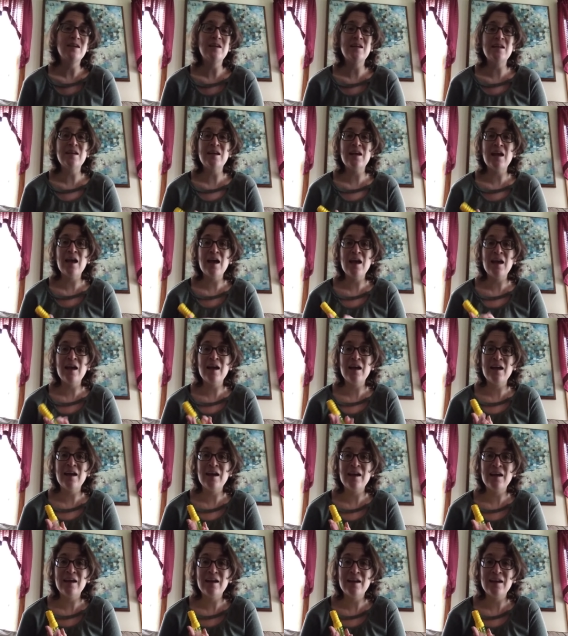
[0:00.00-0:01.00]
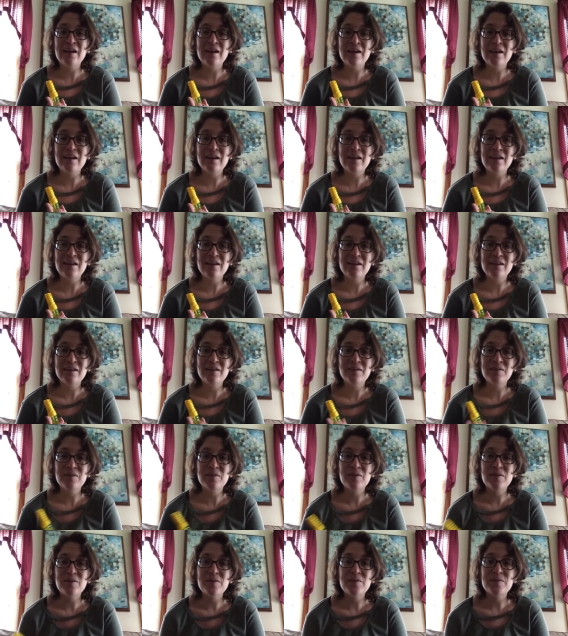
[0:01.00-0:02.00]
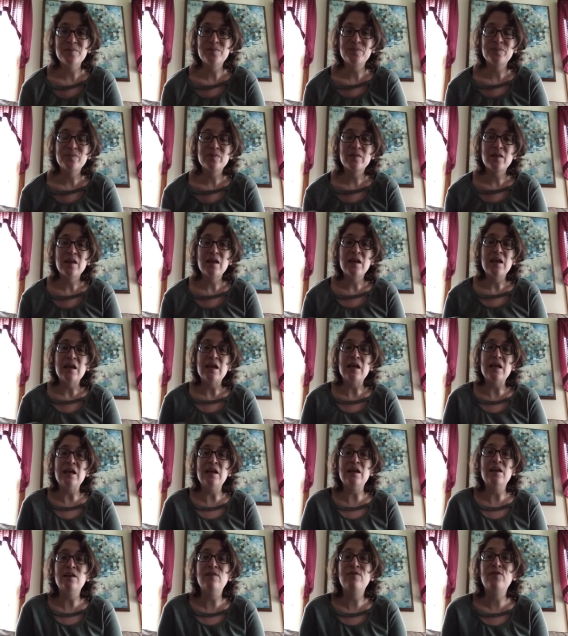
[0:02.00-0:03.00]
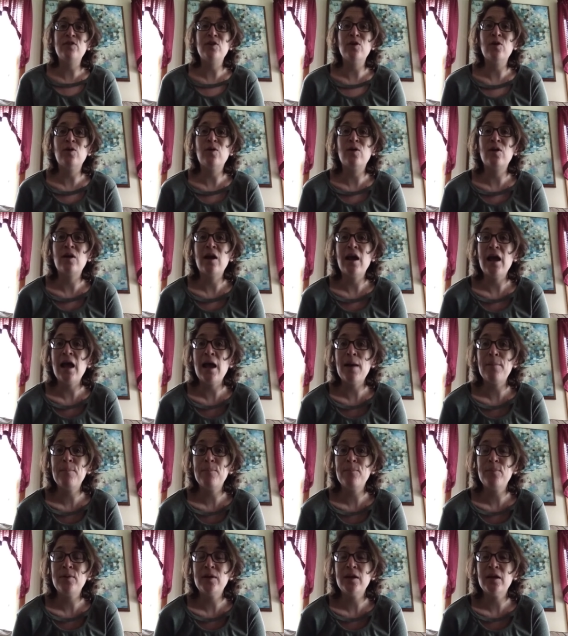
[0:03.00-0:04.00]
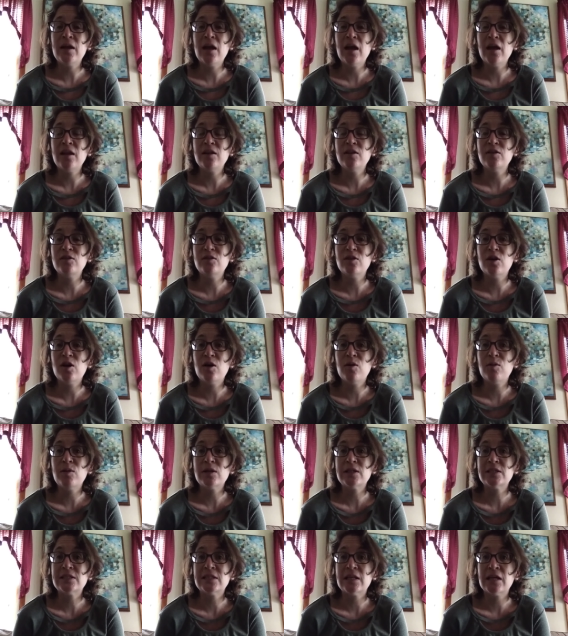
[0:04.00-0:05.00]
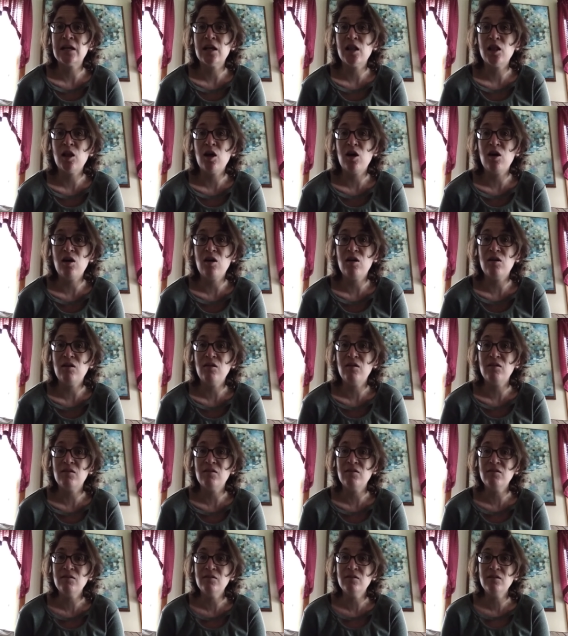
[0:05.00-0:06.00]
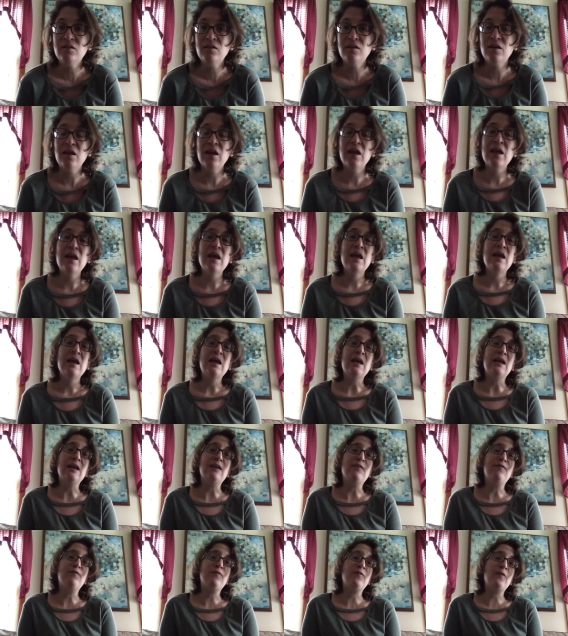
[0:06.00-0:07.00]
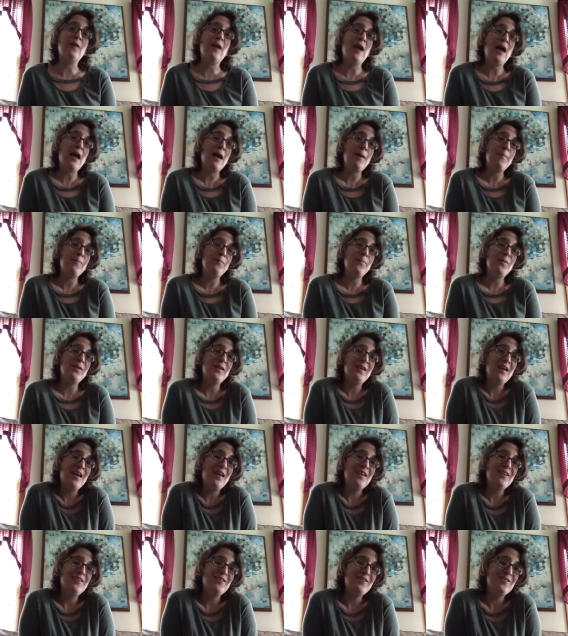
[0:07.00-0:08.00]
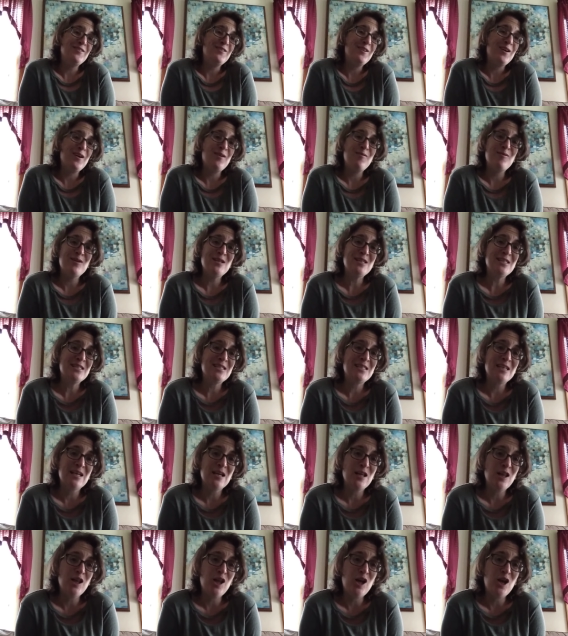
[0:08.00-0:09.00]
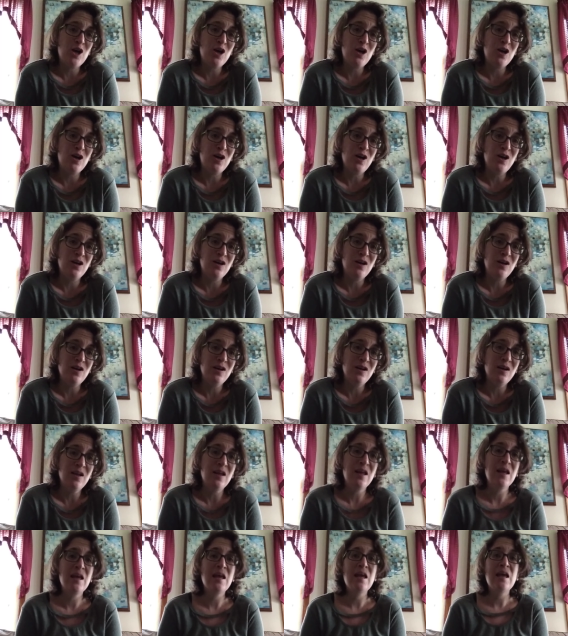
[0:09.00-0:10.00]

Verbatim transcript: Yay! If you're happy and you know it, sing along. If you're happy and you know it, sing along.